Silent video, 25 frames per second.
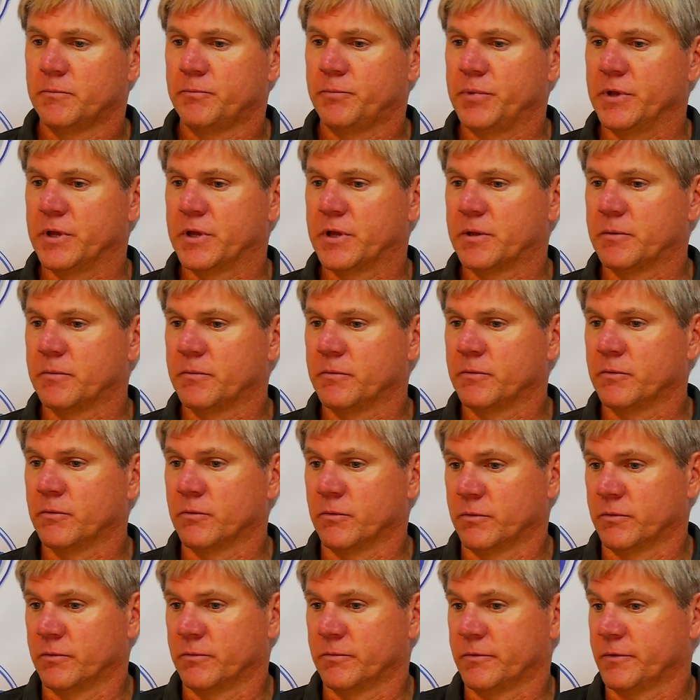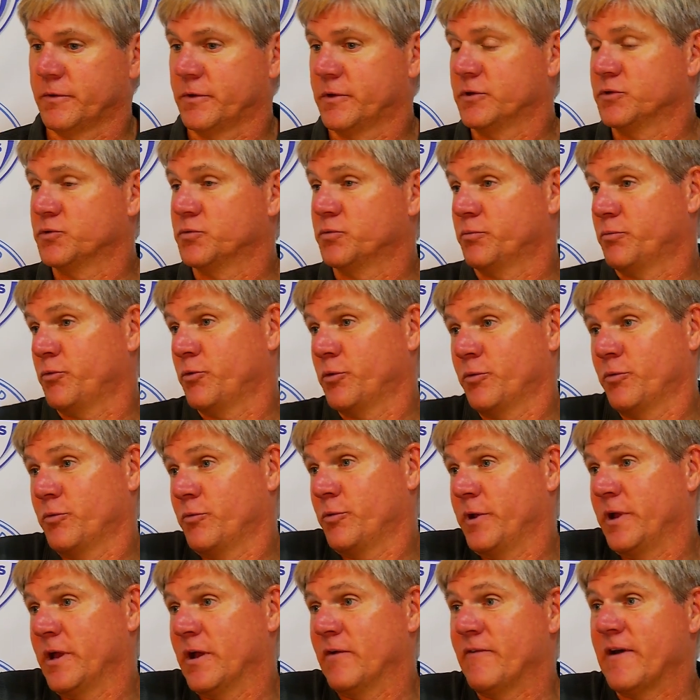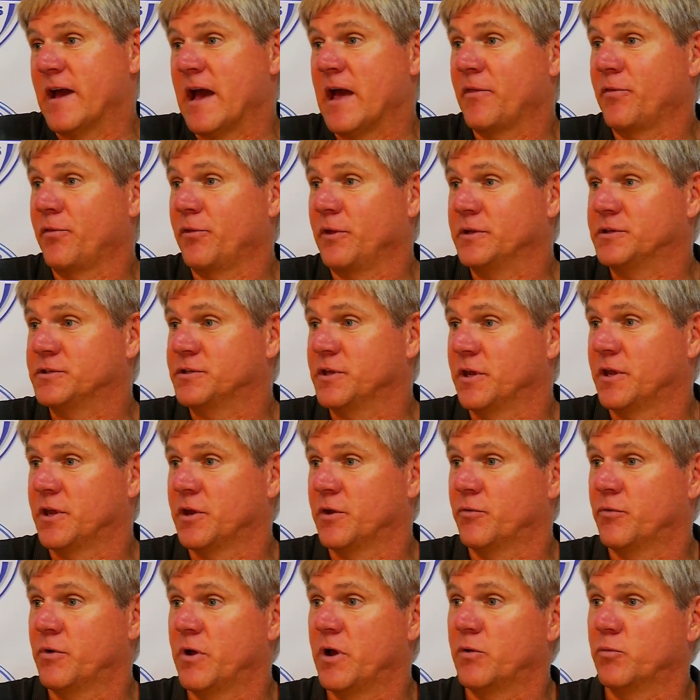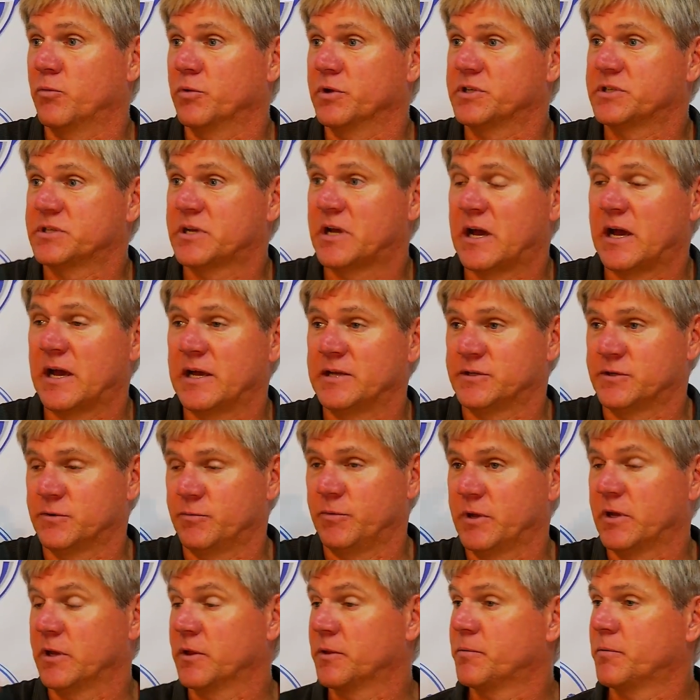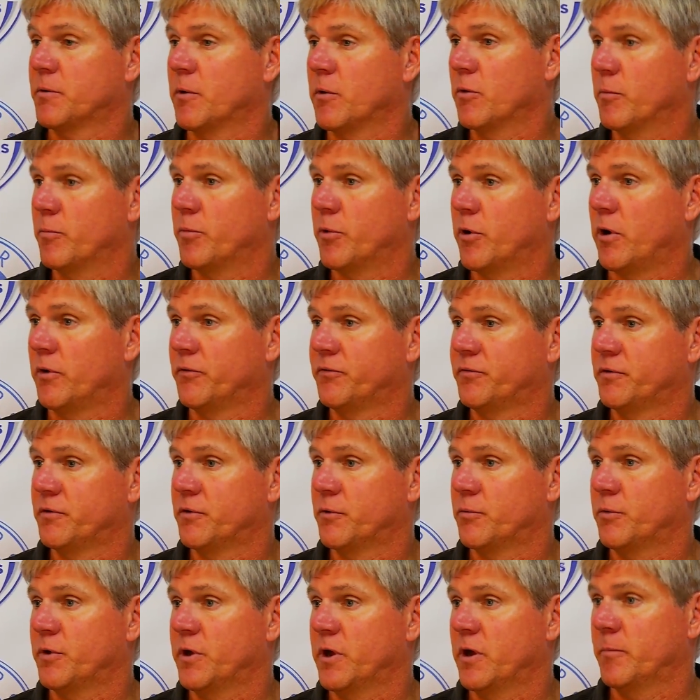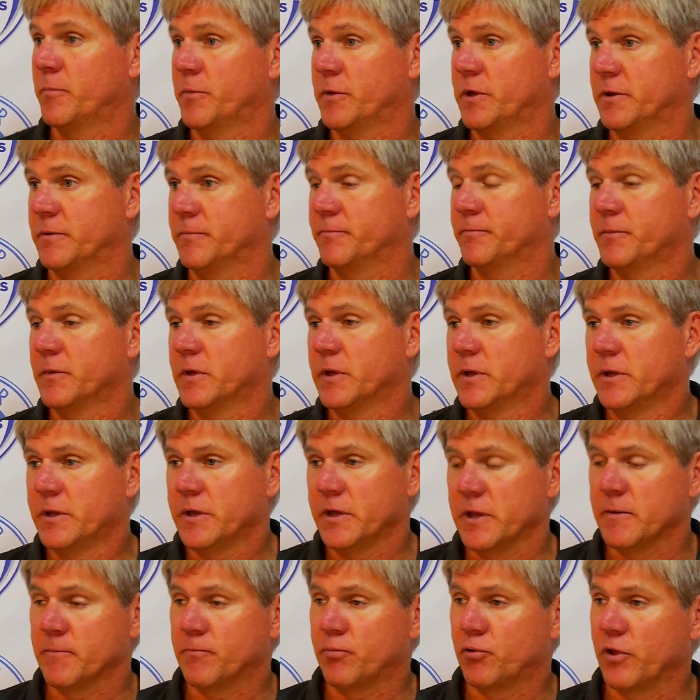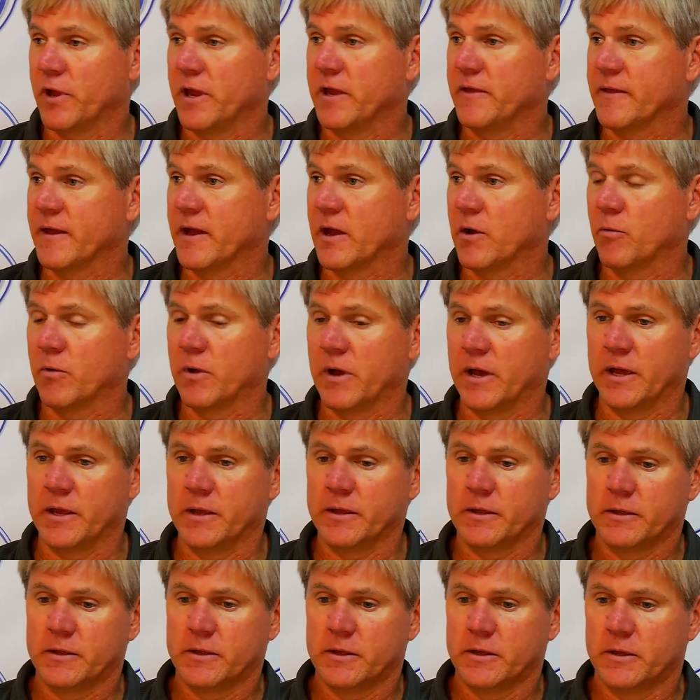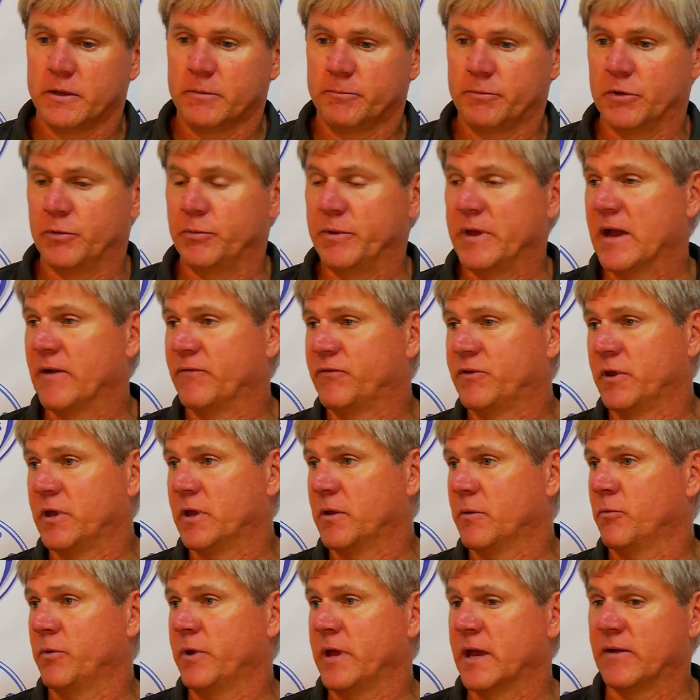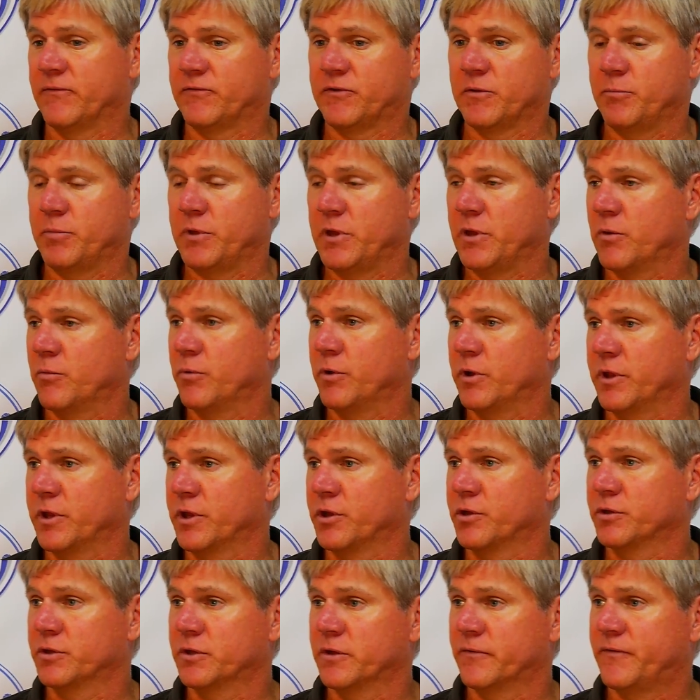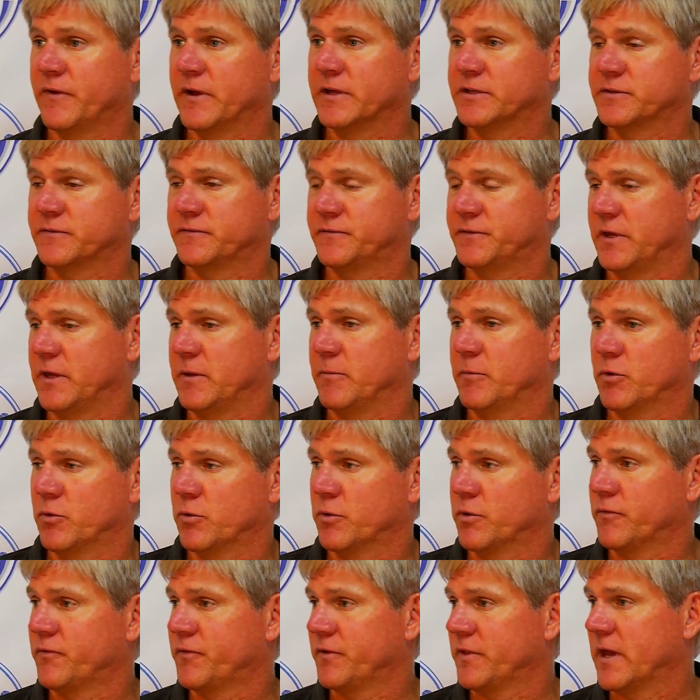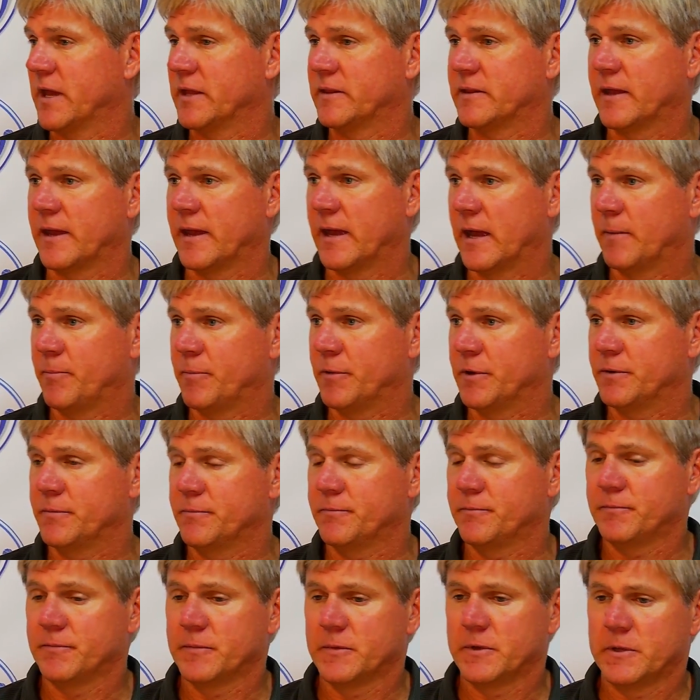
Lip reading: Because we have athletes that can run with size, and we can throw the ball to the rim and play that way. But we have to be a really good defensive team in order for that to happen.